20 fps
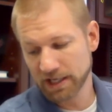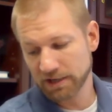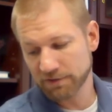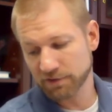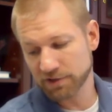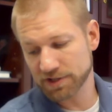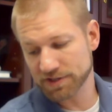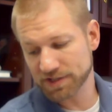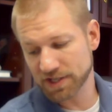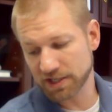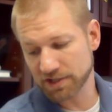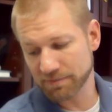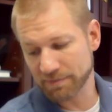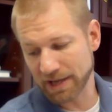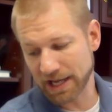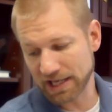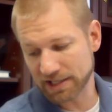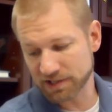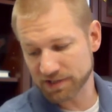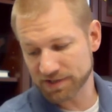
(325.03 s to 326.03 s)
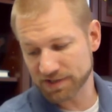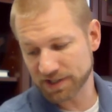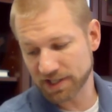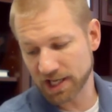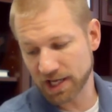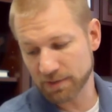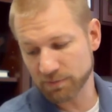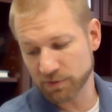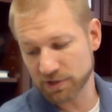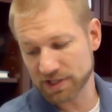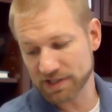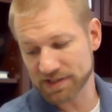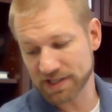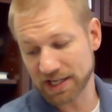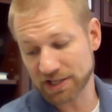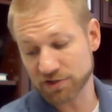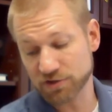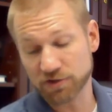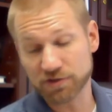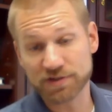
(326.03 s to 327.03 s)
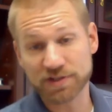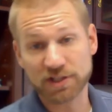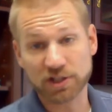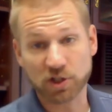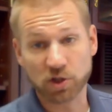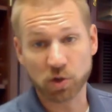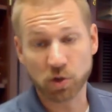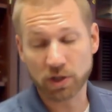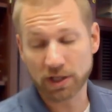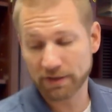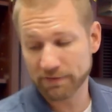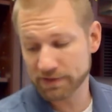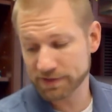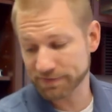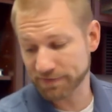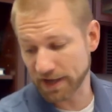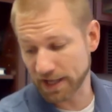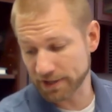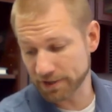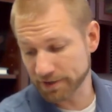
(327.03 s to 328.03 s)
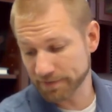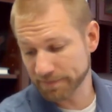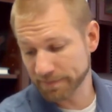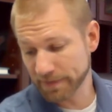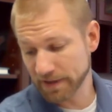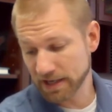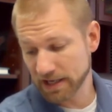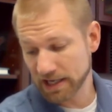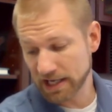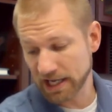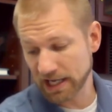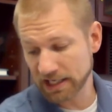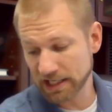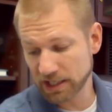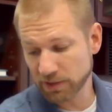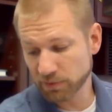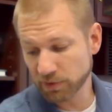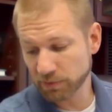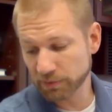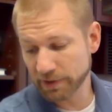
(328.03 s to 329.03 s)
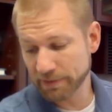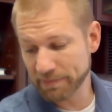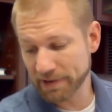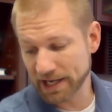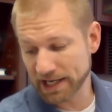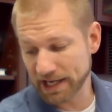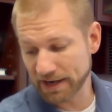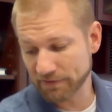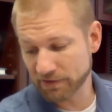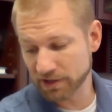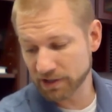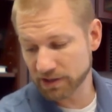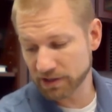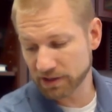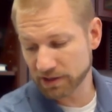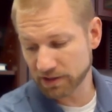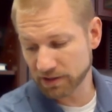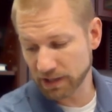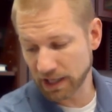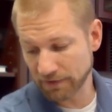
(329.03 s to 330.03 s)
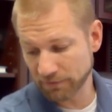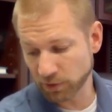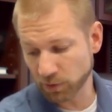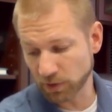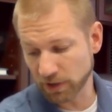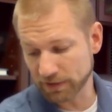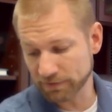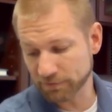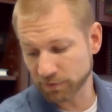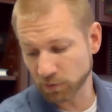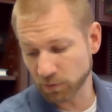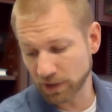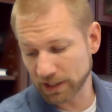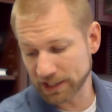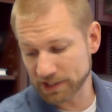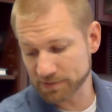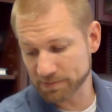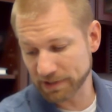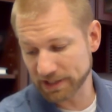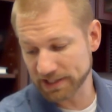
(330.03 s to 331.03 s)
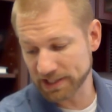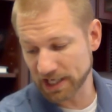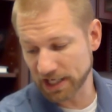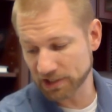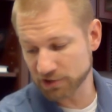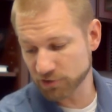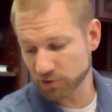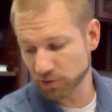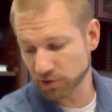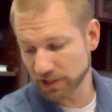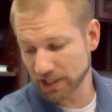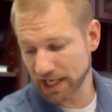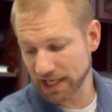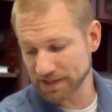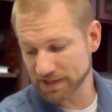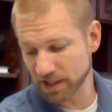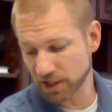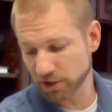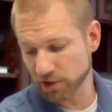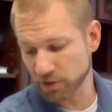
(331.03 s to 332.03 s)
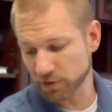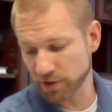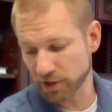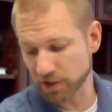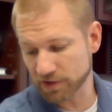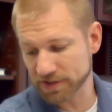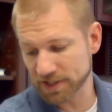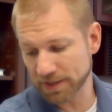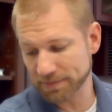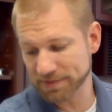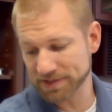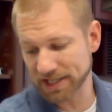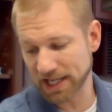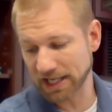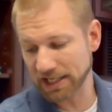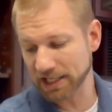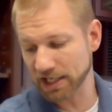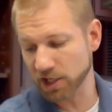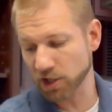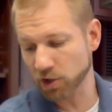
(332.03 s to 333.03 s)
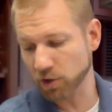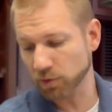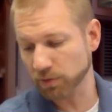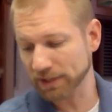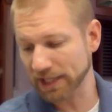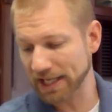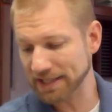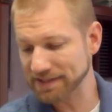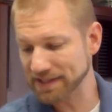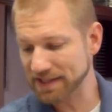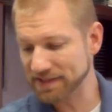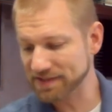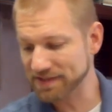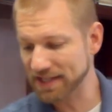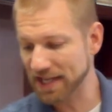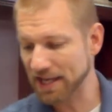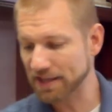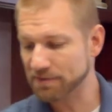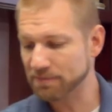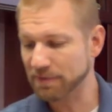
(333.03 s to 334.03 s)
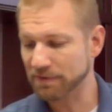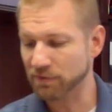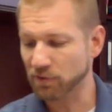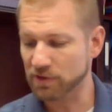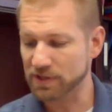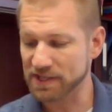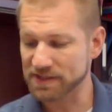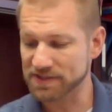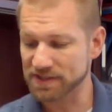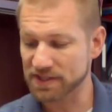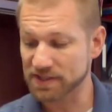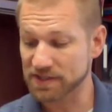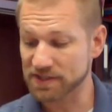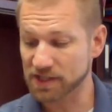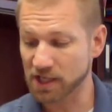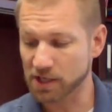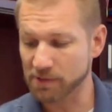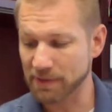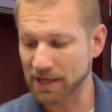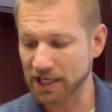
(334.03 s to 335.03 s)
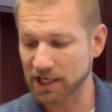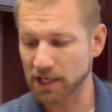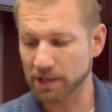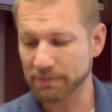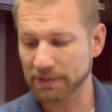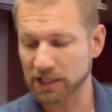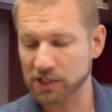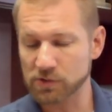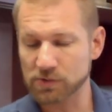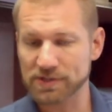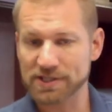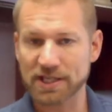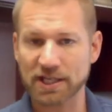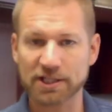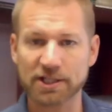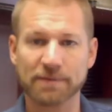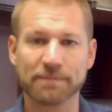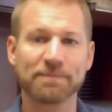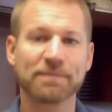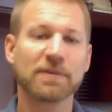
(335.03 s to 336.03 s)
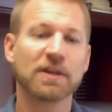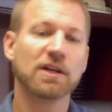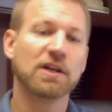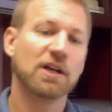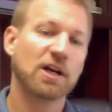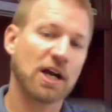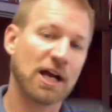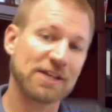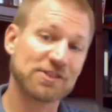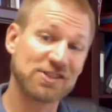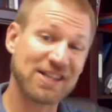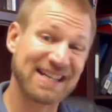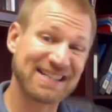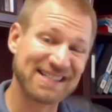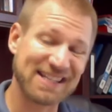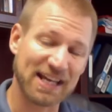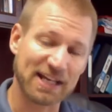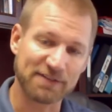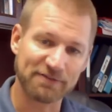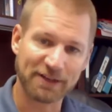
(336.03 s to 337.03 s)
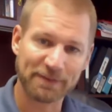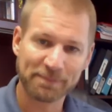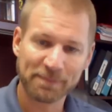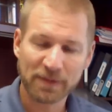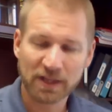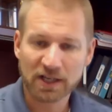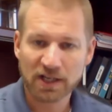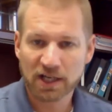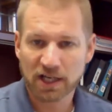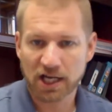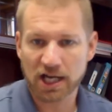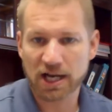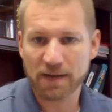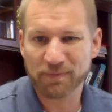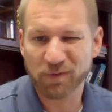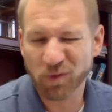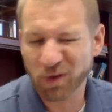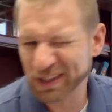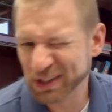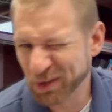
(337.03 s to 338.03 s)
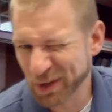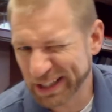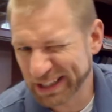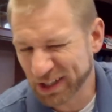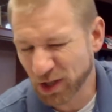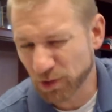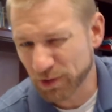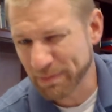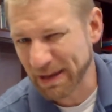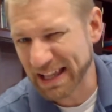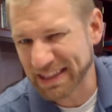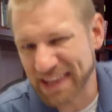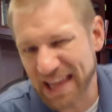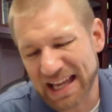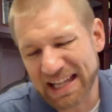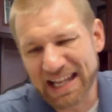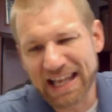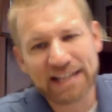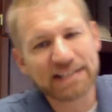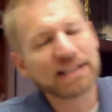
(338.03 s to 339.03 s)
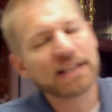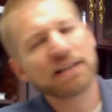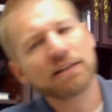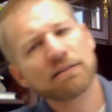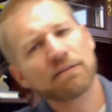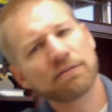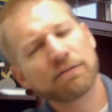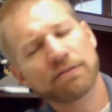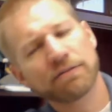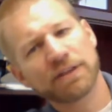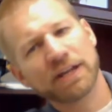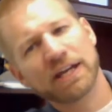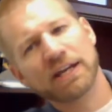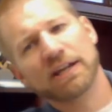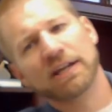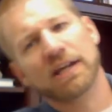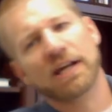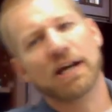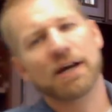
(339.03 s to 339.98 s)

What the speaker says: For the Son of Man is to come with his angels in the glory of his Father, and he will repay everyone for what has been done. Truly I tell you, there are some standing here who will not taste death before they see the Son of Man coming into his kingdom." All right, so that's the end of it. One quick note about that ending thing.